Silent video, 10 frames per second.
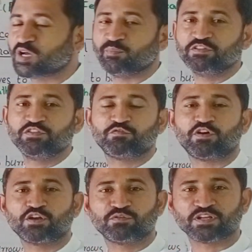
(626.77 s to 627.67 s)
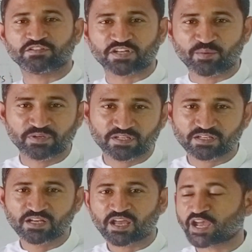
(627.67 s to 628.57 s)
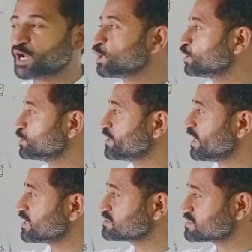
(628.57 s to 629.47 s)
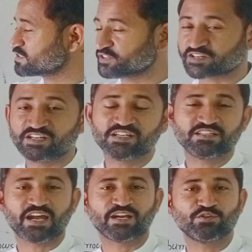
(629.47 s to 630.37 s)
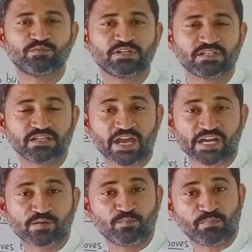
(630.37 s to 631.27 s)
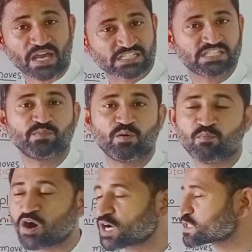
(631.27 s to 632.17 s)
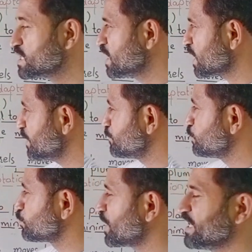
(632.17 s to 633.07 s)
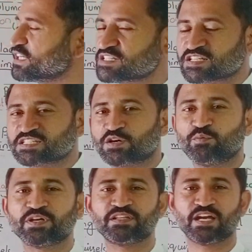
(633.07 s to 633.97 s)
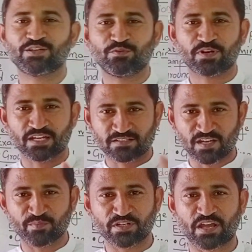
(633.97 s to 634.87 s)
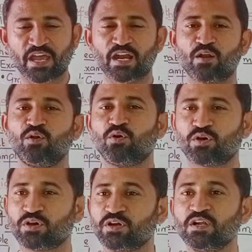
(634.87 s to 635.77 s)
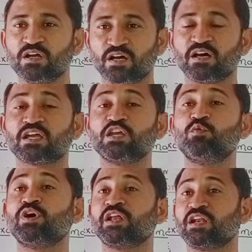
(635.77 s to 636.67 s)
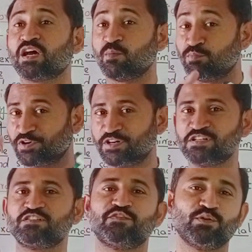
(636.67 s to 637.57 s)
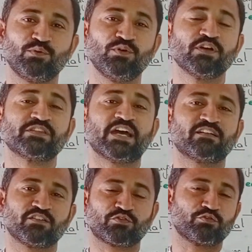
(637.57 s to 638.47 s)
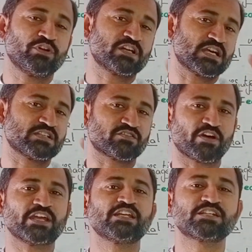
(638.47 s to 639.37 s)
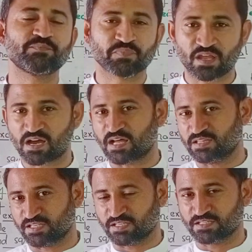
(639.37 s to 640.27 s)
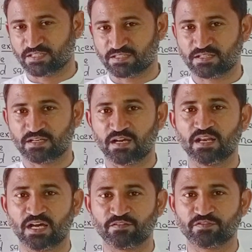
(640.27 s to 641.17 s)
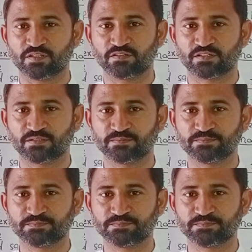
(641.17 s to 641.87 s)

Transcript: become easy for your examiner, and that is a guarantee that you will get maximum marks if you write in such a way that your examiner can look even in a bird's view that the student has right all things. Allah Hafiz.